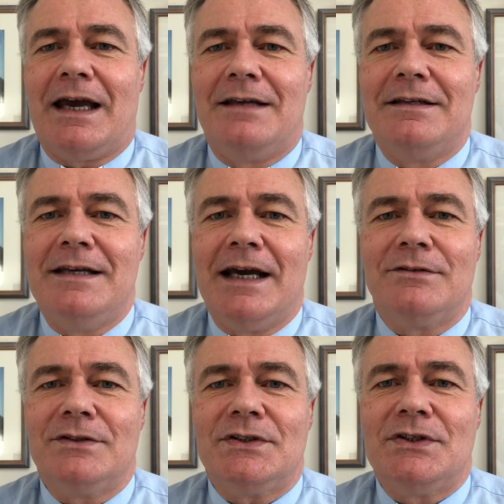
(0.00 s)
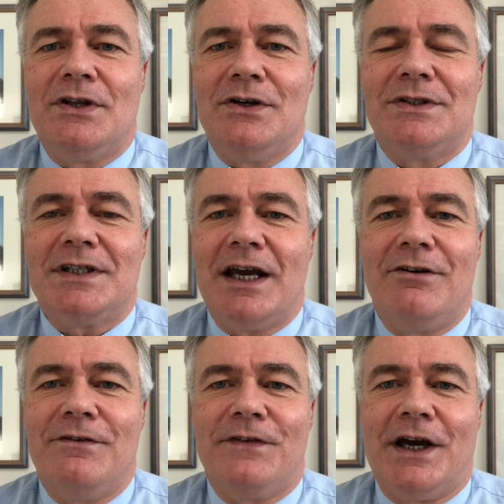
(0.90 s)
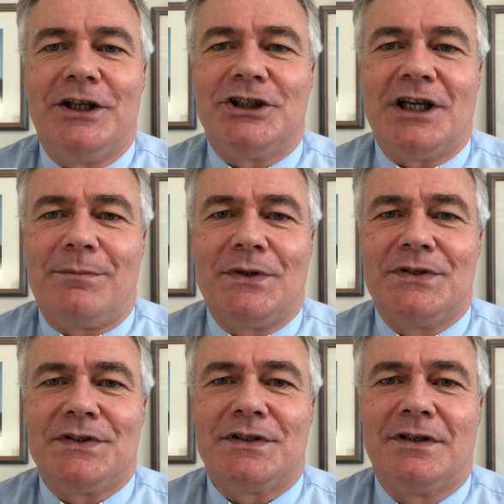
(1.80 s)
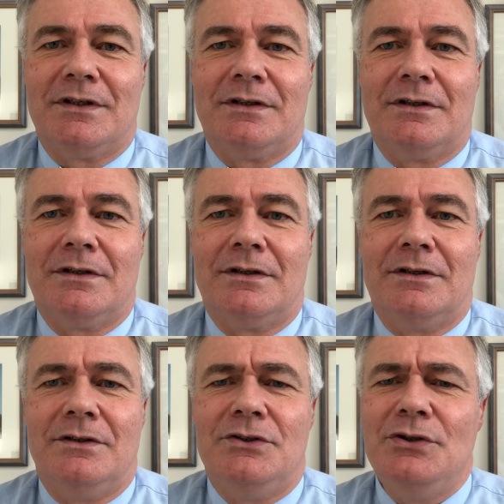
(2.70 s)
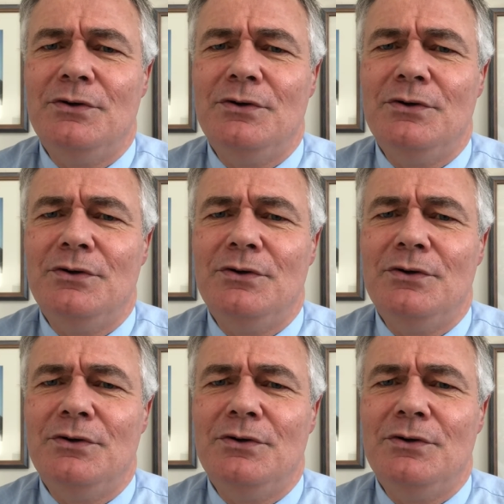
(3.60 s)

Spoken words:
and announced to those terrified shepherds, "Do